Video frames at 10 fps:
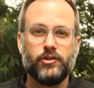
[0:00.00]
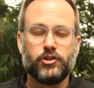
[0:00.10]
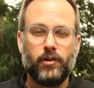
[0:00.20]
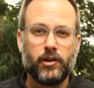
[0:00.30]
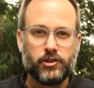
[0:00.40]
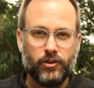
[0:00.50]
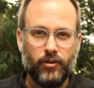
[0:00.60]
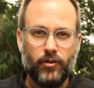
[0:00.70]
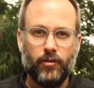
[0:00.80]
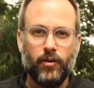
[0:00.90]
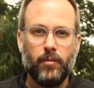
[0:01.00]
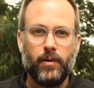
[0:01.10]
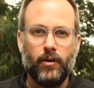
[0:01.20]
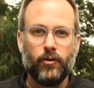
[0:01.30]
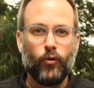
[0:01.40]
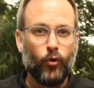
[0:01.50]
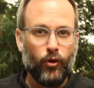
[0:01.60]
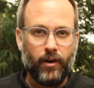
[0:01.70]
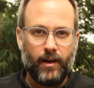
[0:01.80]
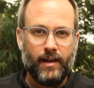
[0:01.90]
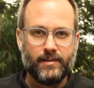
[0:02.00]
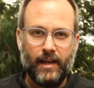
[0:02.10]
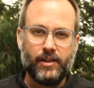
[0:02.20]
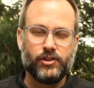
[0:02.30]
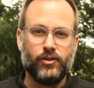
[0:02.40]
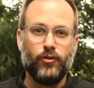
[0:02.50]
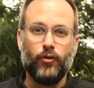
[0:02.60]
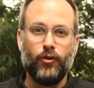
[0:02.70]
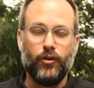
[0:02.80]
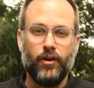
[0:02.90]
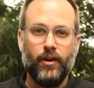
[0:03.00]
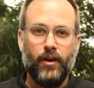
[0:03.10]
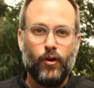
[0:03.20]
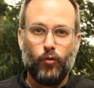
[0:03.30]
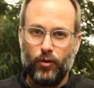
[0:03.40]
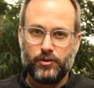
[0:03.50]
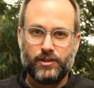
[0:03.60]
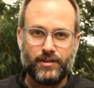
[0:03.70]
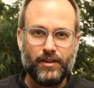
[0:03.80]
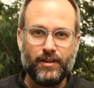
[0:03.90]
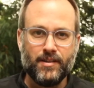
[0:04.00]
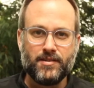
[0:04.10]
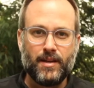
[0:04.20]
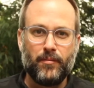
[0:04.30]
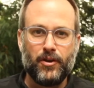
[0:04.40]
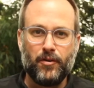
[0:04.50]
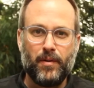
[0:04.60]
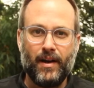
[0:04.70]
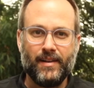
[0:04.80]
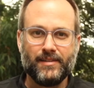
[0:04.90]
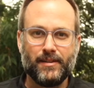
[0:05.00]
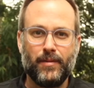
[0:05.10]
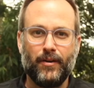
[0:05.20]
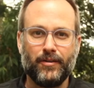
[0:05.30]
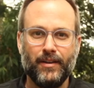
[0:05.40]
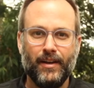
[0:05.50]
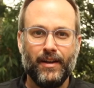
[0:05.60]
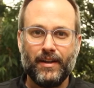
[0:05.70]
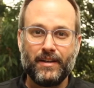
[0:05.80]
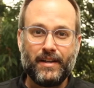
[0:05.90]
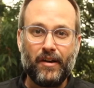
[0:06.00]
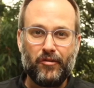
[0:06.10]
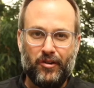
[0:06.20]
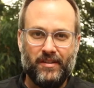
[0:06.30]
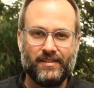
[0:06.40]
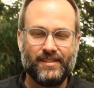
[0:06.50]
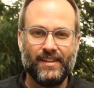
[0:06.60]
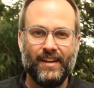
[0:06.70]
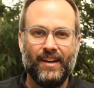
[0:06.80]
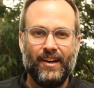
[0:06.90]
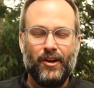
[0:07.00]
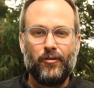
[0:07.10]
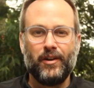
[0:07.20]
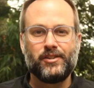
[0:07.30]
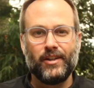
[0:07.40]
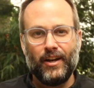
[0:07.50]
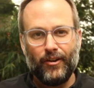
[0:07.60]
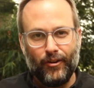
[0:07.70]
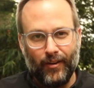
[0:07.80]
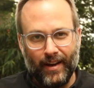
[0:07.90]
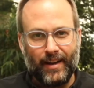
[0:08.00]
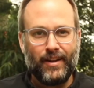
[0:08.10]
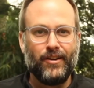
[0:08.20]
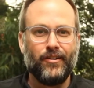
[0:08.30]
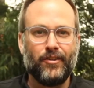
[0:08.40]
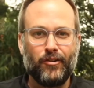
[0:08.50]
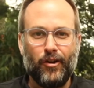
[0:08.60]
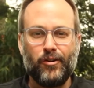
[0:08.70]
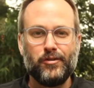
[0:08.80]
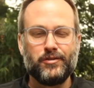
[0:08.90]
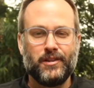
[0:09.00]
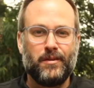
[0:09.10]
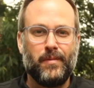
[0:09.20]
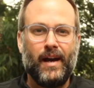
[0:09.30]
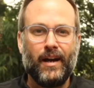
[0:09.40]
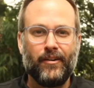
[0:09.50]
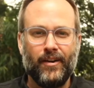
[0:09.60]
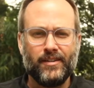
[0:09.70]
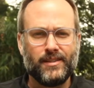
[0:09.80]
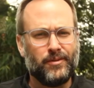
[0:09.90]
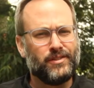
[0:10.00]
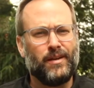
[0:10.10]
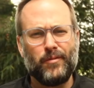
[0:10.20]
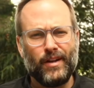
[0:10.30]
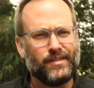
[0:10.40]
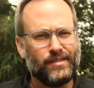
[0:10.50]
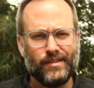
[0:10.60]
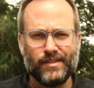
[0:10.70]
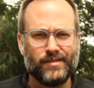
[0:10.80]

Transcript: structure or about organization, or worse still in some of your minds, about governance, which I know I can hear the groans in the background. Some of you saying, but isn't this